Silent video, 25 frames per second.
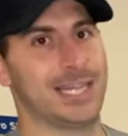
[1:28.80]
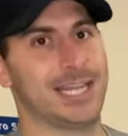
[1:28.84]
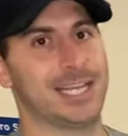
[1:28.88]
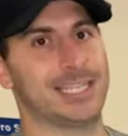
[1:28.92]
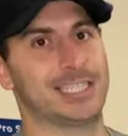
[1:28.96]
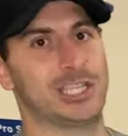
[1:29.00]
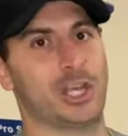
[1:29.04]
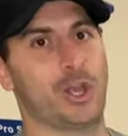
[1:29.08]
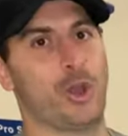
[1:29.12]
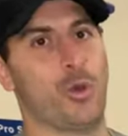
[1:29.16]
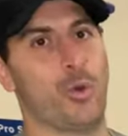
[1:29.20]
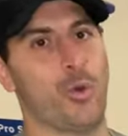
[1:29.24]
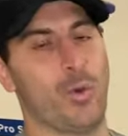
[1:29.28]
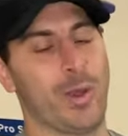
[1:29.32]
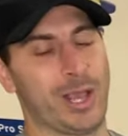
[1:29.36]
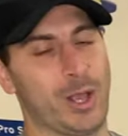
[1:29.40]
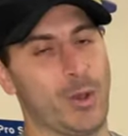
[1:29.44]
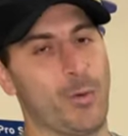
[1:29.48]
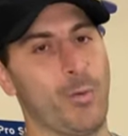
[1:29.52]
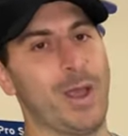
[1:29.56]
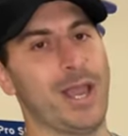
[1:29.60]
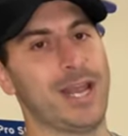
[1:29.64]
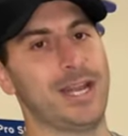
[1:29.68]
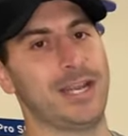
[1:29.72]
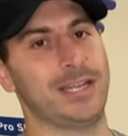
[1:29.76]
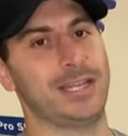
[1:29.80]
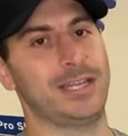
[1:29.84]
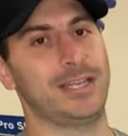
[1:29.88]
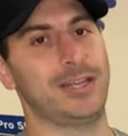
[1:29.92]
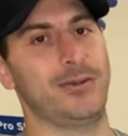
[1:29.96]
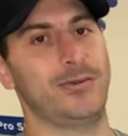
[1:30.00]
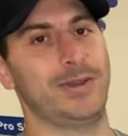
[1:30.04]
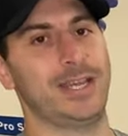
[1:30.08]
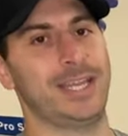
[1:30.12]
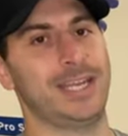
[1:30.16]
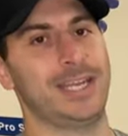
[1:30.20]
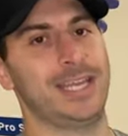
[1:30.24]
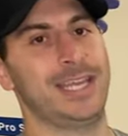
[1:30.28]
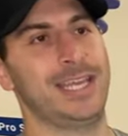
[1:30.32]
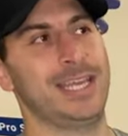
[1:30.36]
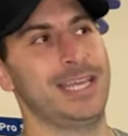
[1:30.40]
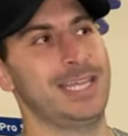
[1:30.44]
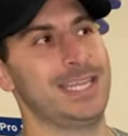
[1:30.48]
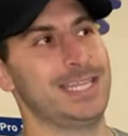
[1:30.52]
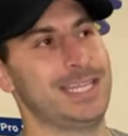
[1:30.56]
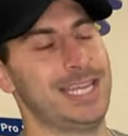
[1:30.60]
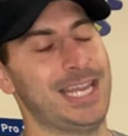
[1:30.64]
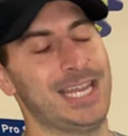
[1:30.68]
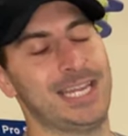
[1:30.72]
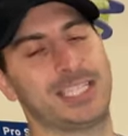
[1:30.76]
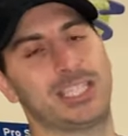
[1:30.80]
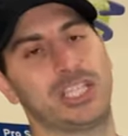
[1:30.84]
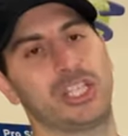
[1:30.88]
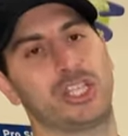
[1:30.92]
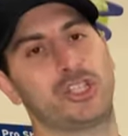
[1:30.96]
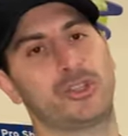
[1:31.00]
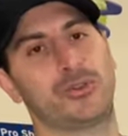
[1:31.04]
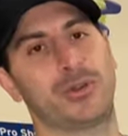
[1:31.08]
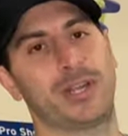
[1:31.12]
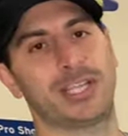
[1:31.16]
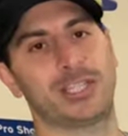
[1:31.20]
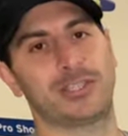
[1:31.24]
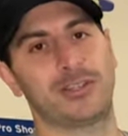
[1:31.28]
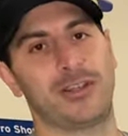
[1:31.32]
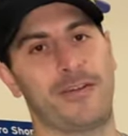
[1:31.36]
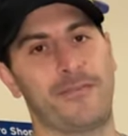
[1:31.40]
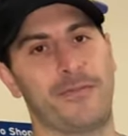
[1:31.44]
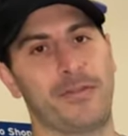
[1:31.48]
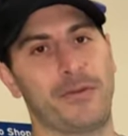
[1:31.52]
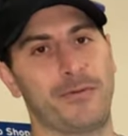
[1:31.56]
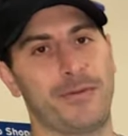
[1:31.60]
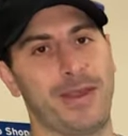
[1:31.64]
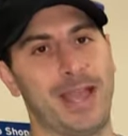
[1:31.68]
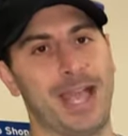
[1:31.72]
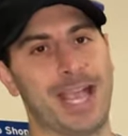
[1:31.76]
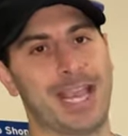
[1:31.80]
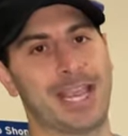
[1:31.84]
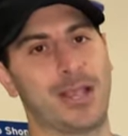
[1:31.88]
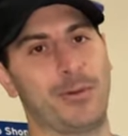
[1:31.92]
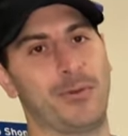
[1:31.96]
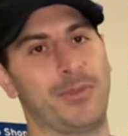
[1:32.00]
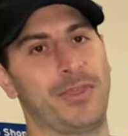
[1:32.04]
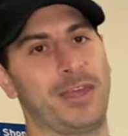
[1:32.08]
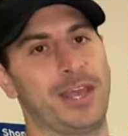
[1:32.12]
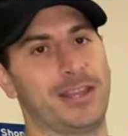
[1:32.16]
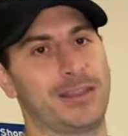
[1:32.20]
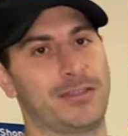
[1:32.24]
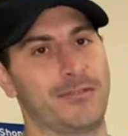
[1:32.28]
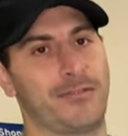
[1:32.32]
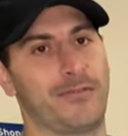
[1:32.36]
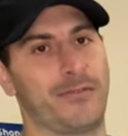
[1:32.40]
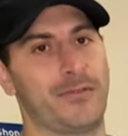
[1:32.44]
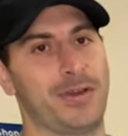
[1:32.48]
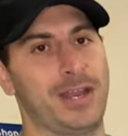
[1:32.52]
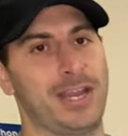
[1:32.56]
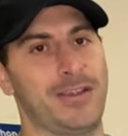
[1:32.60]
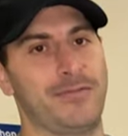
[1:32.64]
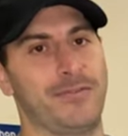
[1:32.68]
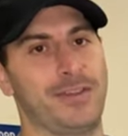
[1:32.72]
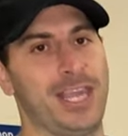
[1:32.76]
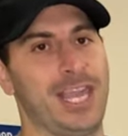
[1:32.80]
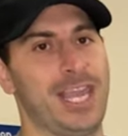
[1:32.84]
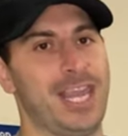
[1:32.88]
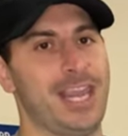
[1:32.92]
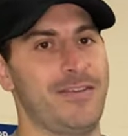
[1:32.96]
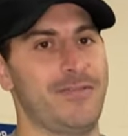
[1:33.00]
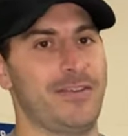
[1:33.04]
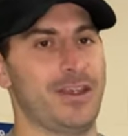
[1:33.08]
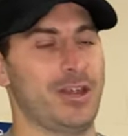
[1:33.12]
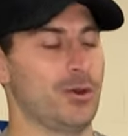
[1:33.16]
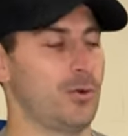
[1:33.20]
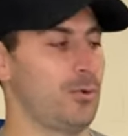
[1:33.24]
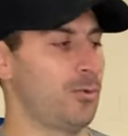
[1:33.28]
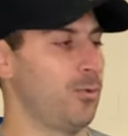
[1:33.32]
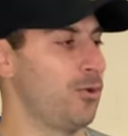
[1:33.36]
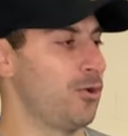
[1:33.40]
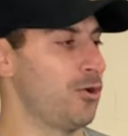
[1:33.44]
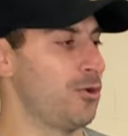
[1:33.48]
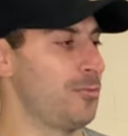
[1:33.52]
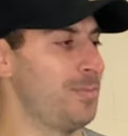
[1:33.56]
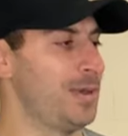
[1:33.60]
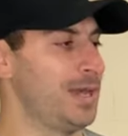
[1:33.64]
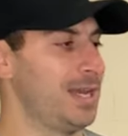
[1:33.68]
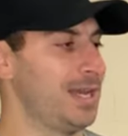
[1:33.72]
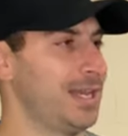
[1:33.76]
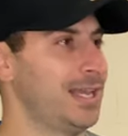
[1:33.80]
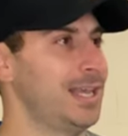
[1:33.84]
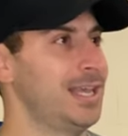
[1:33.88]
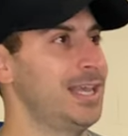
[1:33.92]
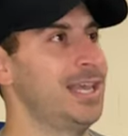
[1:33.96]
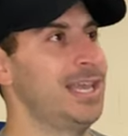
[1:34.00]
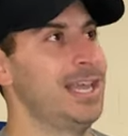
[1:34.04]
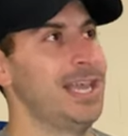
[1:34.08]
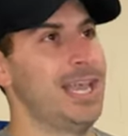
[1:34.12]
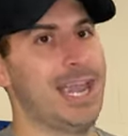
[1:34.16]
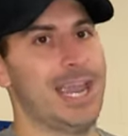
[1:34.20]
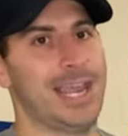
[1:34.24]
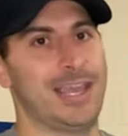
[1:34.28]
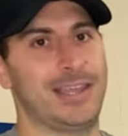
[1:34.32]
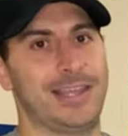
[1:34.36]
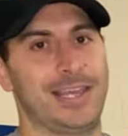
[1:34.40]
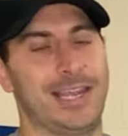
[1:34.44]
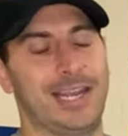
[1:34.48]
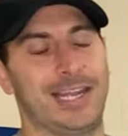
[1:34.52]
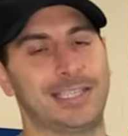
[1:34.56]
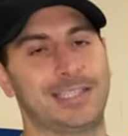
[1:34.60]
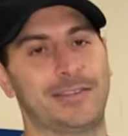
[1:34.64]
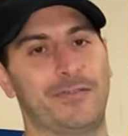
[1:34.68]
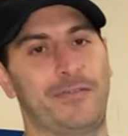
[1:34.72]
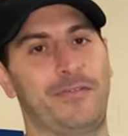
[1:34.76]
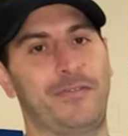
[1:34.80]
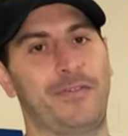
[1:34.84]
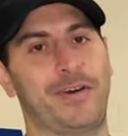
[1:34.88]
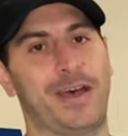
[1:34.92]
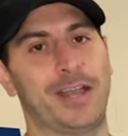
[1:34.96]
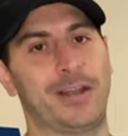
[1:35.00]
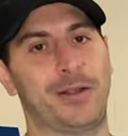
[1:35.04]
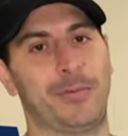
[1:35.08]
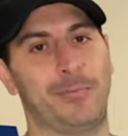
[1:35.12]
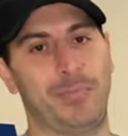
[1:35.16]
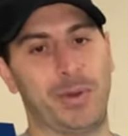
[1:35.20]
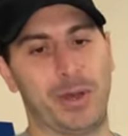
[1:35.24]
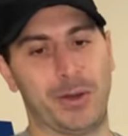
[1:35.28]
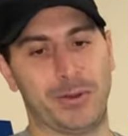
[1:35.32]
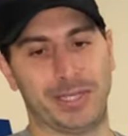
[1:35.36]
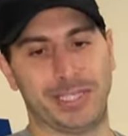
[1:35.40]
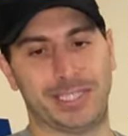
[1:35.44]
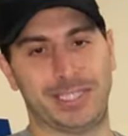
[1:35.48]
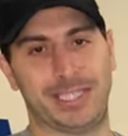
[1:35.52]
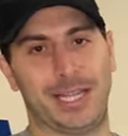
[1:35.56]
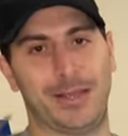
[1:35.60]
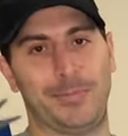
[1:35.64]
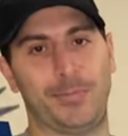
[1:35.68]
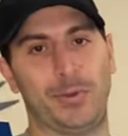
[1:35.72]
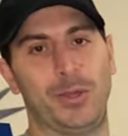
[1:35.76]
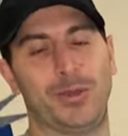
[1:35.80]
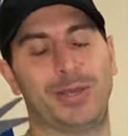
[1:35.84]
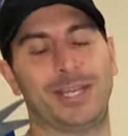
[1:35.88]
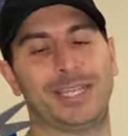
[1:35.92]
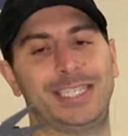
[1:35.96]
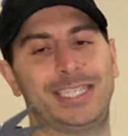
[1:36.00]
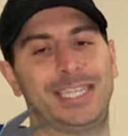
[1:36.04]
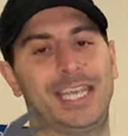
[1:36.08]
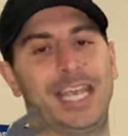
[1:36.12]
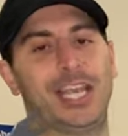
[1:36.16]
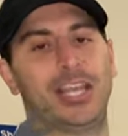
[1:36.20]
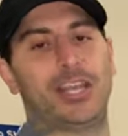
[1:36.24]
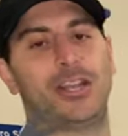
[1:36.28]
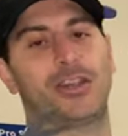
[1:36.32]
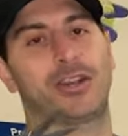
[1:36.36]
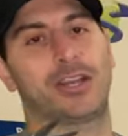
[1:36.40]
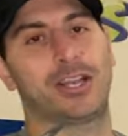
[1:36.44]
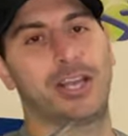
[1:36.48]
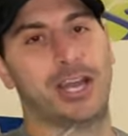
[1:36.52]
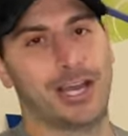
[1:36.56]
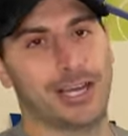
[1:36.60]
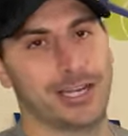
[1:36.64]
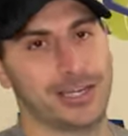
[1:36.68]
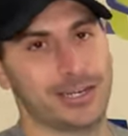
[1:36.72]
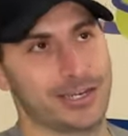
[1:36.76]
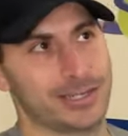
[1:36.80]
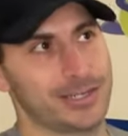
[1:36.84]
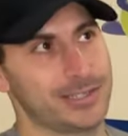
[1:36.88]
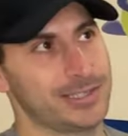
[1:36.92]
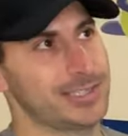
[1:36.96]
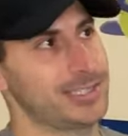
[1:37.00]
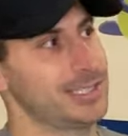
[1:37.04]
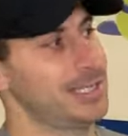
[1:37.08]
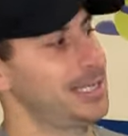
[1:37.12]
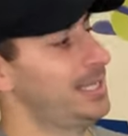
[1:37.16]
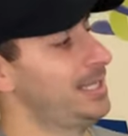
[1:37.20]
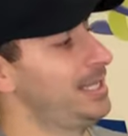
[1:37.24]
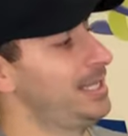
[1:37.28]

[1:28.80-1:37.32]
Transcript: That's a quick way to do it. Takes the stress off the racket without the frame caving or warping. And then as a final bonus tip, you can take your cutters,